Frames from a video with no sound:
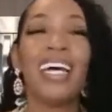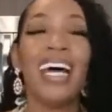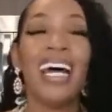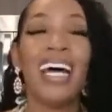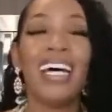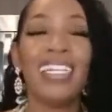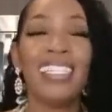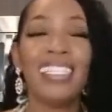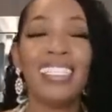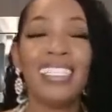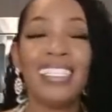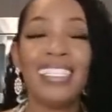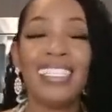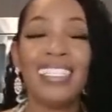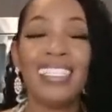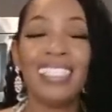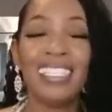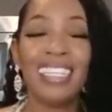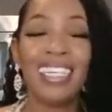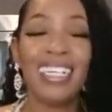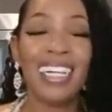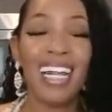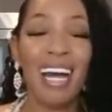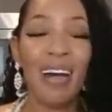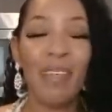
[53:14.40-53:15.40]
I still
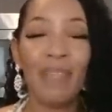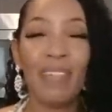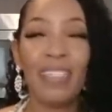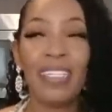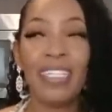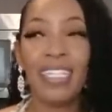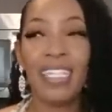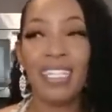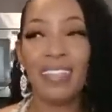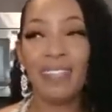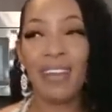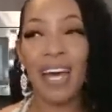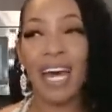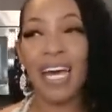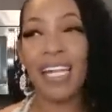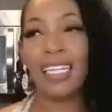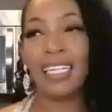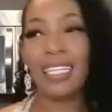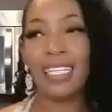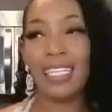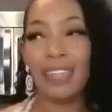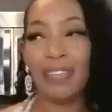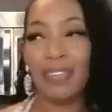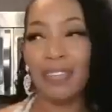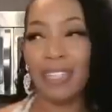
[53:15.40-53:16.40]
cannot believe I
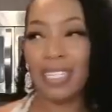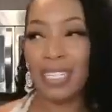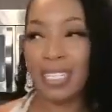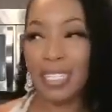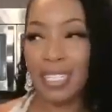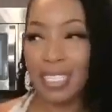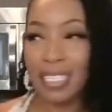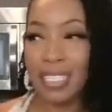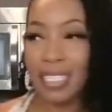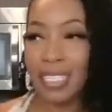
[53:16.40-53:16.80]
live here.